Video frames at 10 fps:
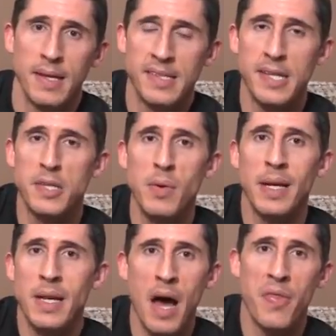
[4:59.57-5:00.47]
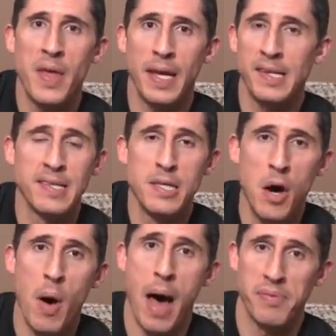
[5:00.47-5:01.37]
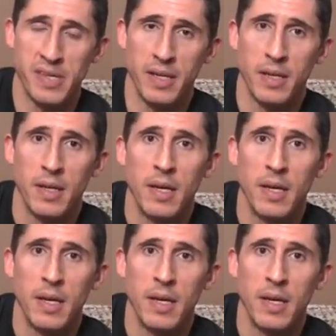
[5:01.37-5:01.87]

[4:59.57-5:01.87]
You see, doing nothing is no option.